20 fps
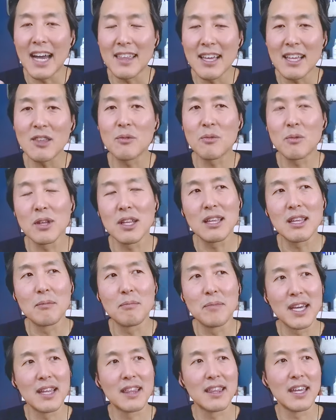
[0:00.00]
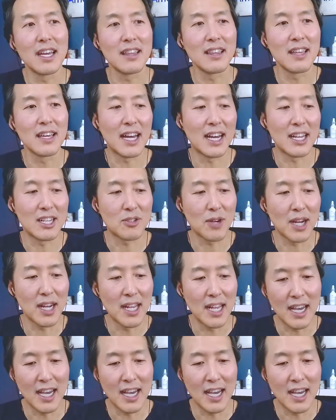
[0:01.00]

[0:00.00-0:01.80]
I think that really the big thing that I try